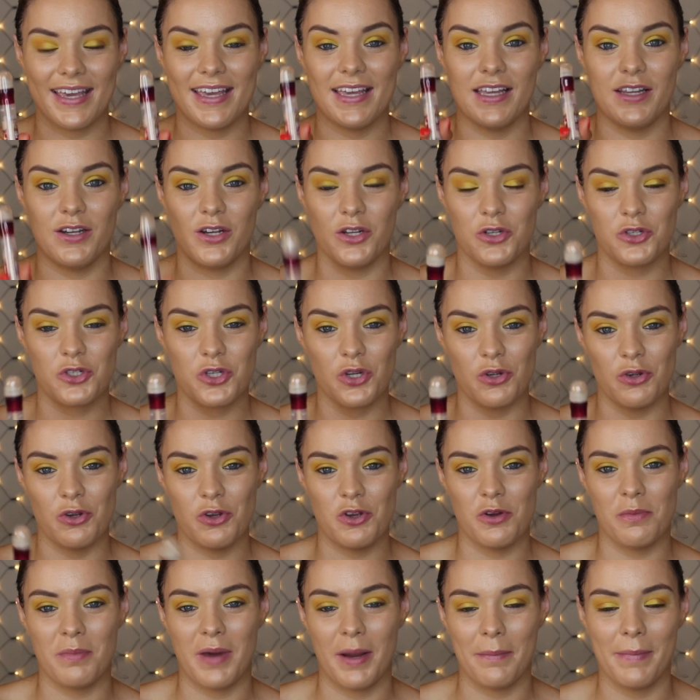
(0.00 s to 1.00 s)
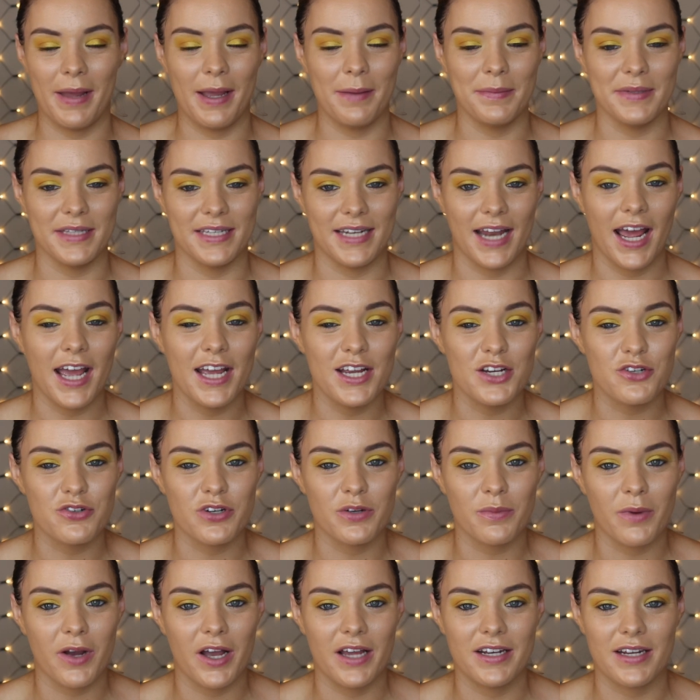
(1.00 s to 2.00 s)
Into my Maybelline Age
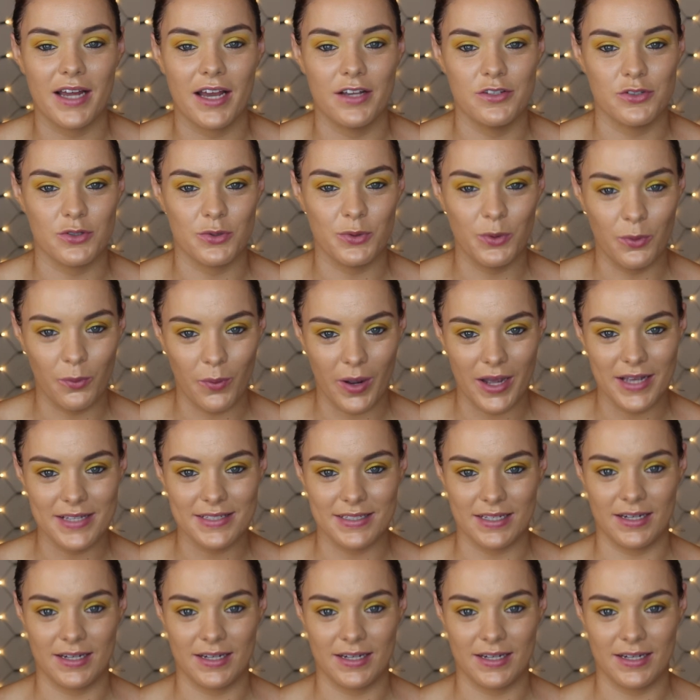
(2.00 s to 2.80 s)
Rewind as always,